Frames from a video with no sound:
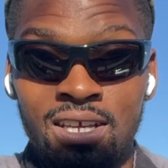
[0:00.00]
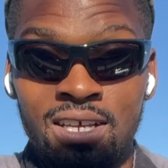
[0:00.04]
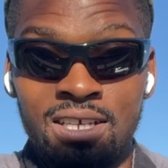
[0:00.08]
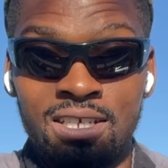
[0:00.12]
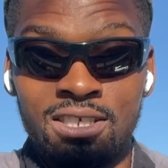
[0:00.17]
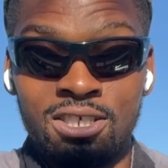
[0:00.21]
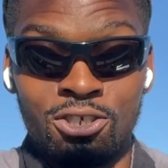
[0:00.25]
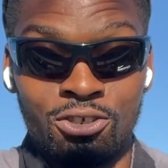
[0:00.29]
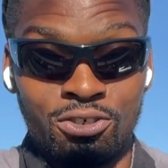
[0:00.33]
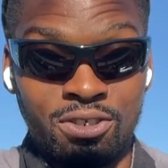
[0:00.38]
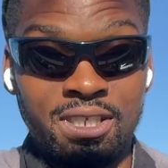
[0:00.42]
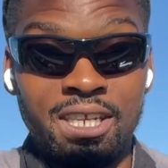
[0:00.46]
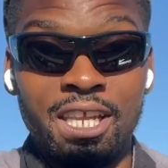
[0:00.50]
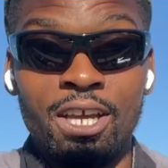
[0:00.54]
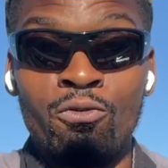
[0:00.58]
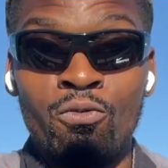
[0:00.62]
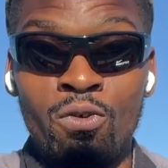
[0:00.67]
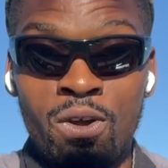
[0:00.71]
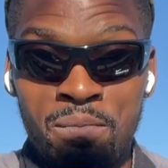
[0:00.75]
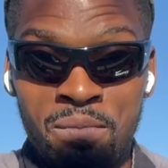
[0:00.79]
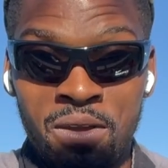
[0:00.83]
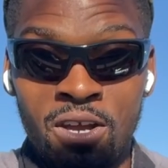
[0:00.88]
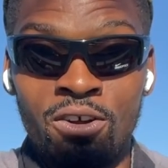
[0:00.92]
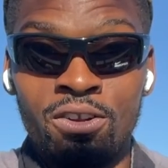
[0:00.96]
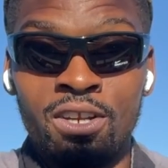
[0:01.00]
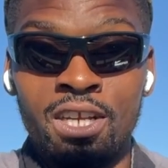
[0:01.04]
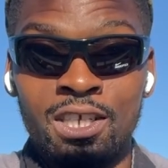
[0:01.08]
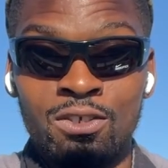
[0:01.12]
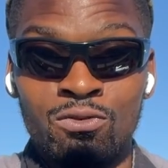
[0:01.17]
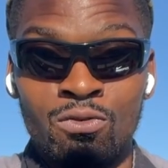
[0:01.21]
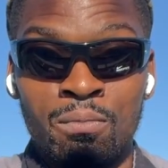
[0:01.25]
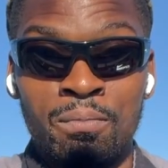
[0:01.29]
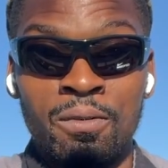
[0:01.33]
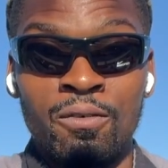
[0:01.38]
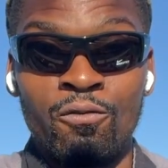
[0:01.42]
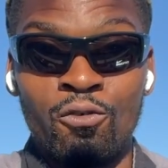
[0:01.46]
so stick with me on this
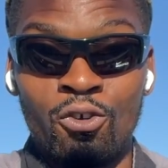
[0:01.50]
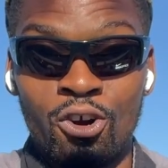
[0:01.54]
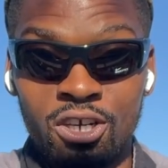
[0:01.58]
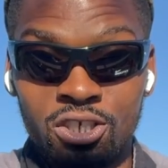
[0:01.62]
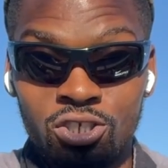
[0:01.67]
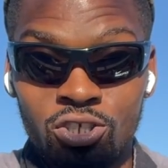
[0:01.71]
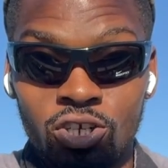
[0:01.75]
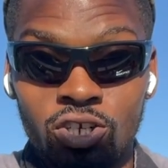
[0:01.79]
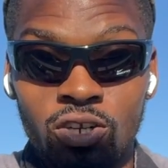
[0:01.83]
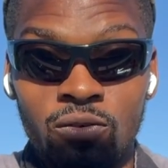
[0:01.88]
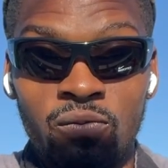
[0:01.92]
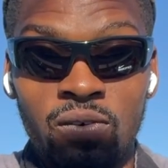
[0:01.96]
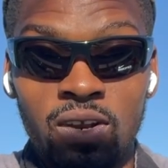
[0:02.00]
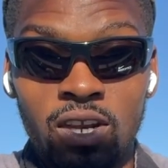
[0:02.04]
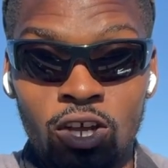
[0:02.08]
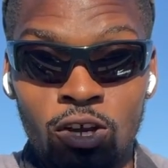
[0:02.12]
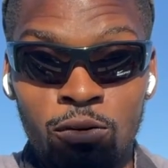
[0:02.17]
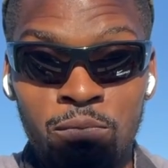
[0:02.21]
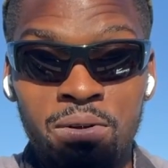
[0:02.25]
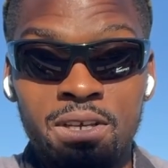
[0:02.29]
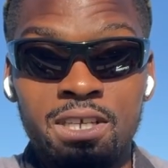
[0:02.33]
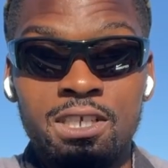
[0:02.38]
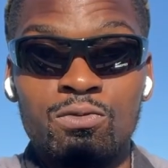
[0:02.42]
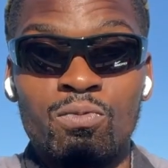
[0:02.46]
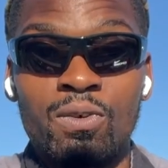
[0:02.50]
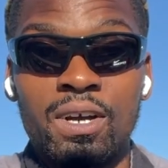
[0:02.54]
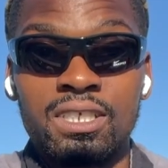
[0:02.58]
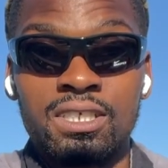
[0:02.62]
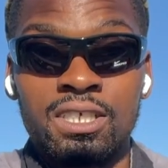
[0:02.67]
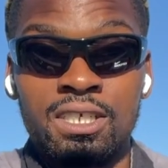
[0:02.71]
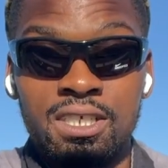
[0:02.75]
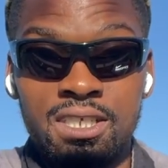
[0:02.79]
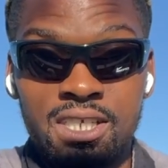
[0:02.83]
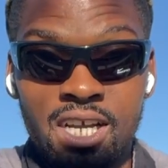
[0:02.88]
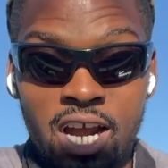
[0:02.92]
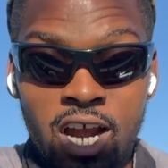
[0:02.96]
one. Before I start the video, please watch the
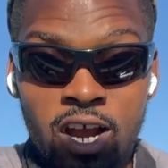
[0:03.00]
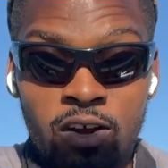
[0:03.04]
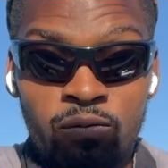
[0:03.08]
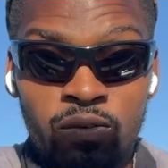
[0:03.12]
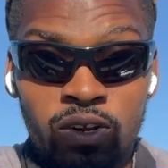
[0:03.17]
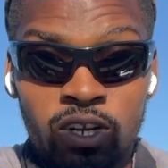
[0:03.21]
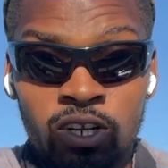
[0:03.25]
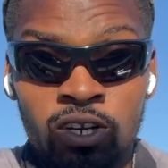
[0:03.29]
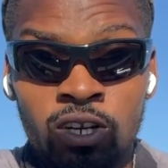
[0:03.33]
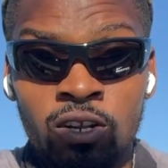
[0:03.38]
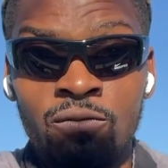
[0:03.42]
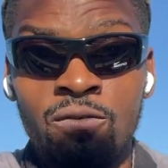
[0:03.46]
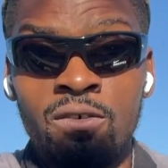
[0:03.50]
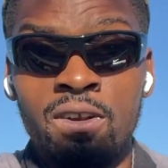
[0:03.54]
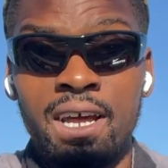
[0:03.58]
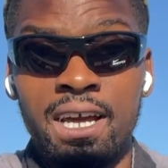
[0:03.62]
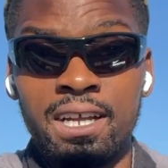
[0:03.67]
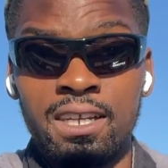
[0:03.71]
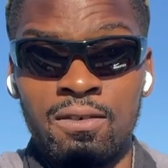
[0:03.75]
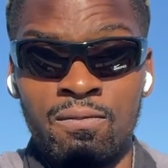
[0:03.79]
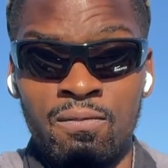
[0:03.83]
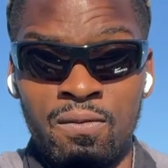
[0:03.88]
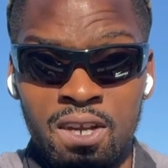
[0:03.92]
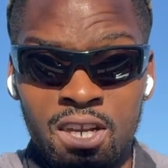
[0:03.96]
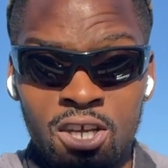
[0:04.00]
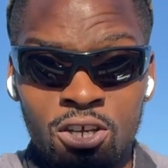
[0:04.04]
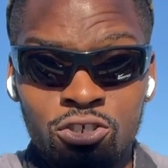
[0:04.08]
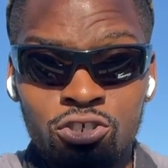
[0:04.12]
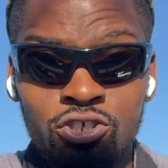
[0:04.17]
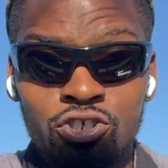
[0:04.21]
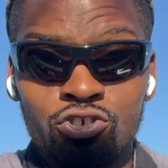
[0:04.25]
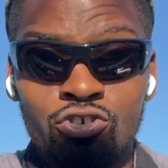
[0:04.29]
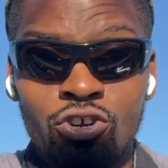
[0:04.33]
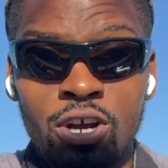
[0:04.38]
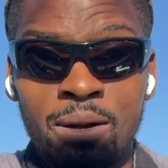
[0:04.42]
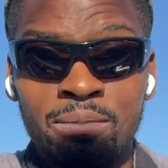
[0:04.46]
entire video, and if you like the video,
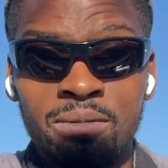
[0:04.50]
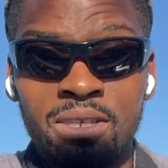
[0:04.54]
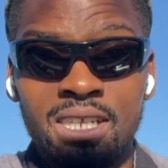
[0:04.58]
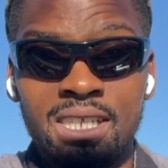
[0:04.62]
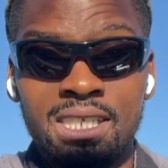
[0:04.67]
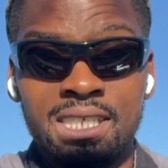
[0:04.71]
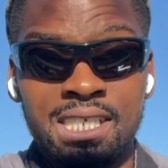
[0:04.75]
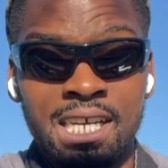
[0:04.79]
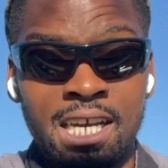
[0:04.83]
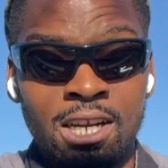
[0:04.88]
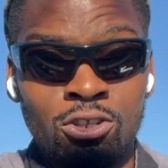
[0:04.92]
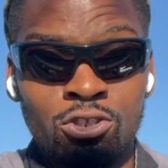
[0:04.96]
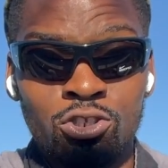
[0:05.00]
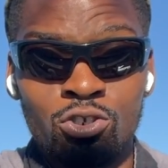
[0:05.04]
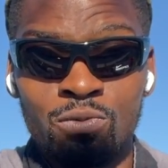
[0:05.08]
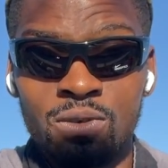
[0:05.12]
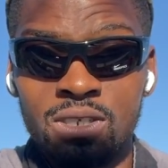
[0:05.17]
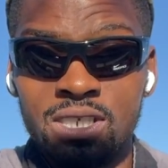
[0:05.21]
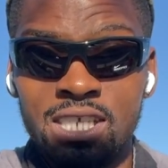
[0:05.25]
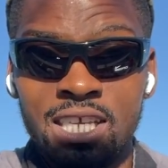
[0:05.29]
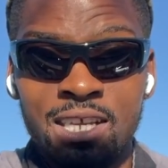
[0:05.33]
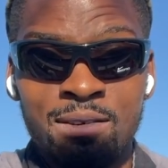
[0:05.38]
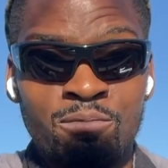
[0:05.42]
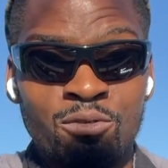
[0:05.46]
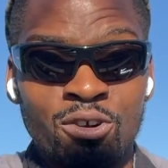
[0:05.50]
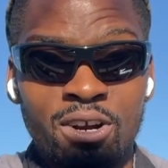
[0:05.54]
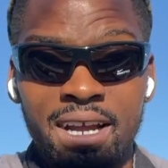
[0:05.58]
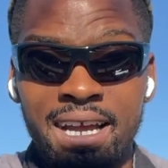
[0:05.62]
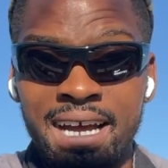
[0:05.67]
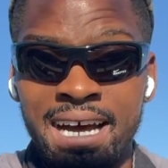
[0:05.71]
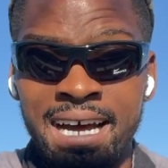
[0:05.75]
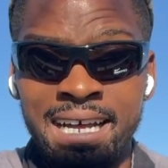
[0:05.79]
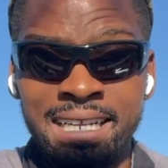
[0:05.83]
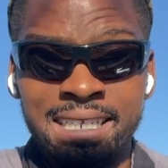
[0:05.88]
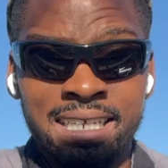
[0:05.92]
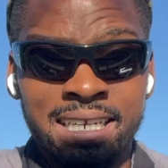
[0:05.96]
subscribe to the channel to receive more
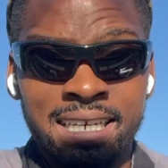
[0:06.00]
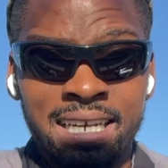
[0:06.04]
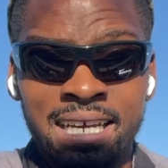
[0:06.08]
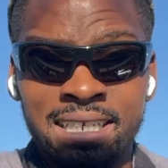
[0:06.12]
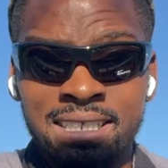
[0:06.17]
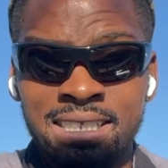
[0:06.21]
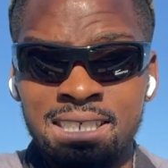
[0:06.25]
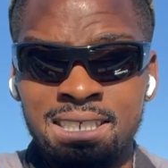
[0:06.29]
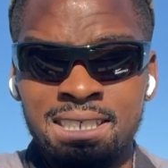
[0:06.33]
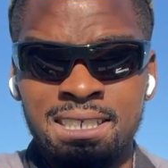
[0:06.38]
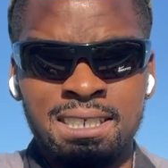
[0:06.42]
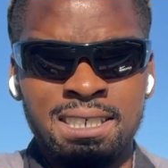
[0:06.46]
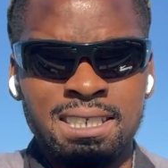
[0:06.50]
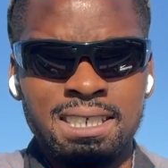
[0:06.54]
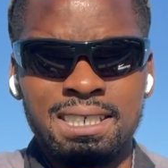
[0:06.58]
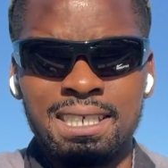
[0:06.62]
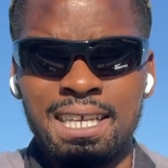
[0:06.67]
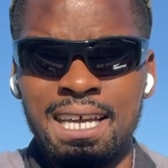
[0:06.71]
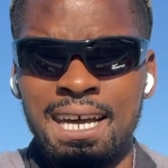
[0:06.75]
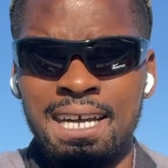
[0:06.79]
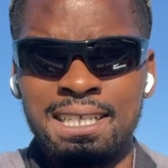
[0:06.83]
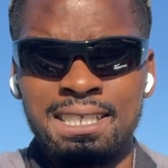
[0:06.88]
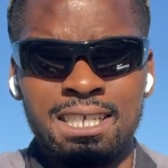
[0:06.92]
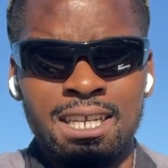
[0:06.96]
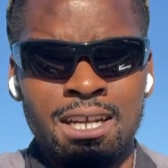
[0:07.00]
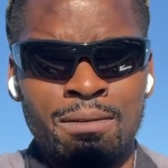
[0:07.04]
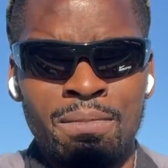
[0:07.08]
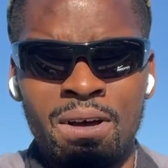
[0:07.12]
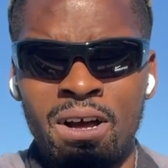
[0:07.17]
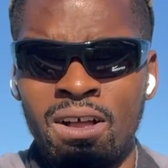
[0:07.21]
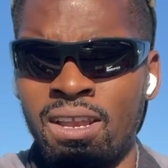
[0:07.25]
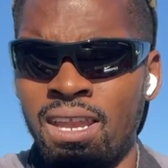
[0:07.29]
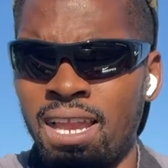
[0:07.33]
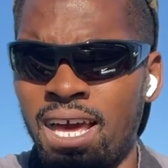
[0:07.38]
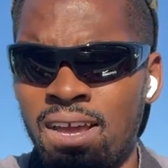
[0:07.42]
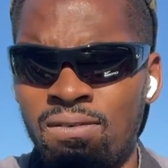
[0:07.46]
content like this and just content
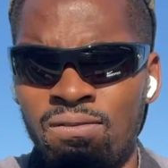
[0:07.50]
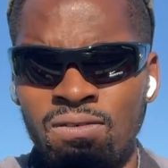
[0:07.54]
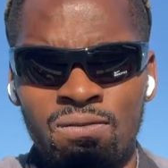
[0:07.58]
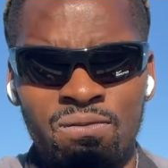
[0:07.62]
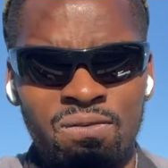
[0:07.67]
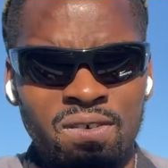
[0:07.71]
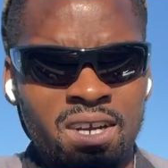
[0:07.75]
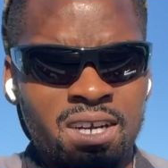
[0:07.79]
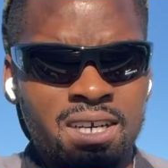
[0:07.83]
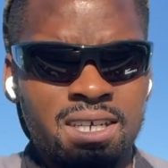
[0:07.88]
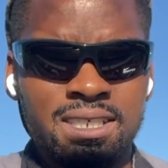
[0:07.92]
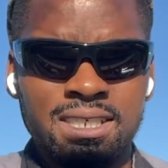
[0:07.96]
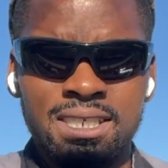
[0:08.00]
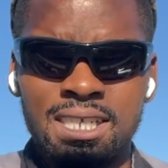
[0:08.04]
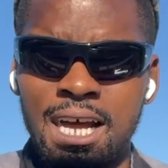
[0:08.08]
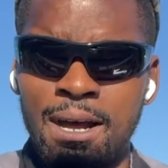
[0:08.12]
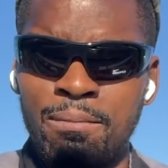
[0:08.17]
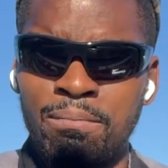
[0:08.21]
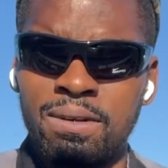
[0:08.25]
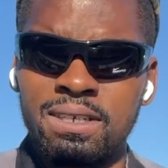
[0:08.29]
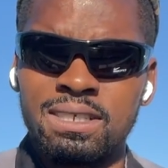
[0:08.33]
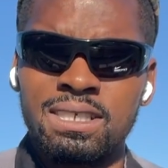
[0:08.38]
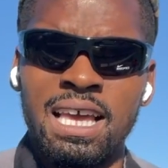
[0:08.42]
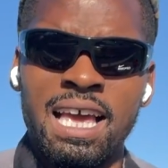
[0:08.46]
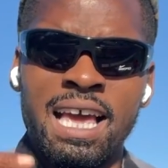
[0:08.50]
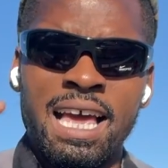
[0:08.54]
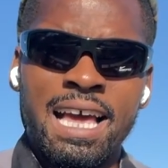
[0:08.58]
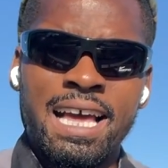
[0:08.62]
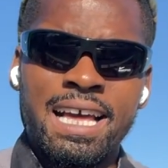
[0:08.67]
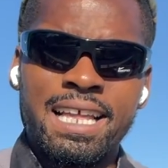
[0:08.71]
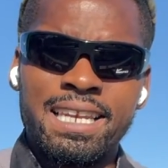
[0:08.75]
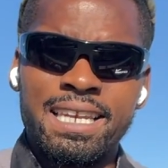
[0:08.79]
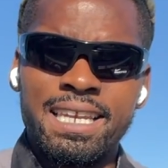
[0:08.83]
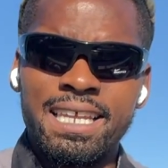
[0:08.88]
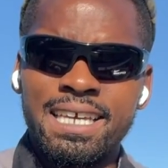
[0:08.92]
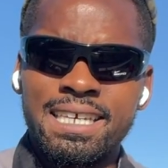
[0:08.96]
about life and various topics.
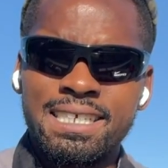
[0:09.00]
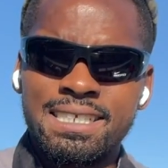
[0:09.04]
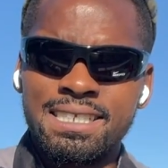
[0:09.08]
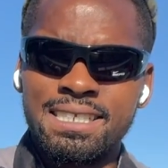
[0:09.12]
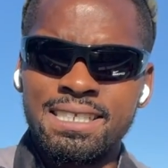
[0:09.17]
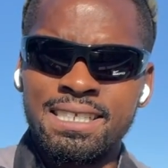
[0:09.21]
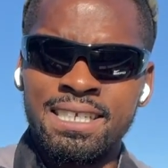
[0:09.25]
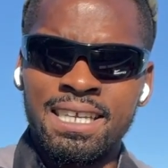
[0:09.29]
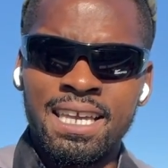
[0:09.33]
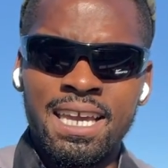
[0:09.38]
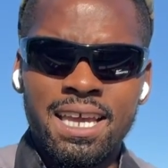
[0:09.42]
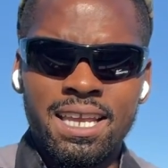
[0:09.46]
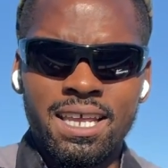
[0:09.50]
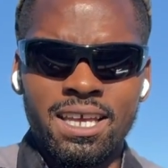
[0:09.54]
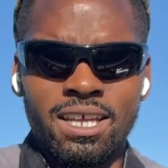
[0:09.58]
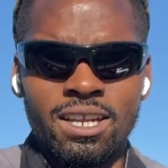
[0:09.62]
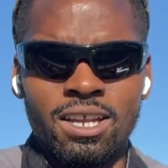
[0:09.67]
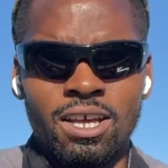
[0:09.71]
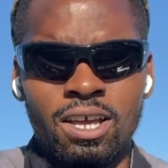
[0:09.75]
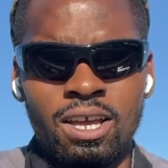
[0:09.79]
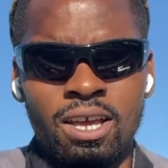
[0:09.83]
Let's get it.